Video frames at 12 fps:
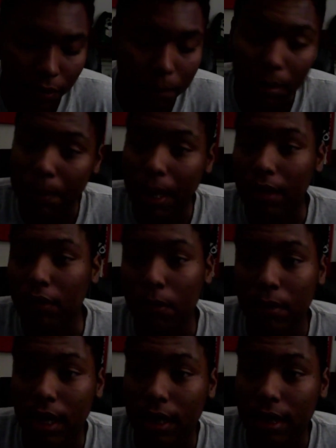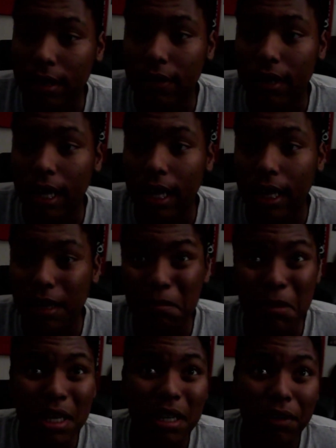of the passes were not good today.
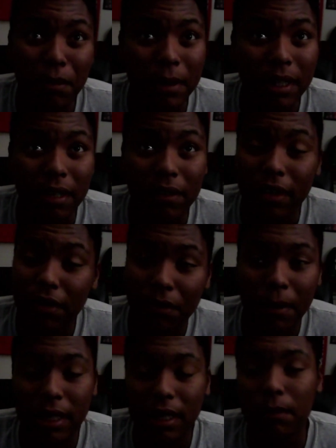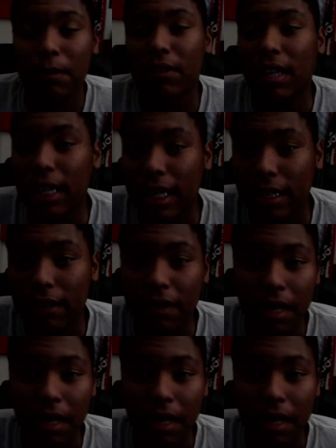Some of the decision-making was not that good today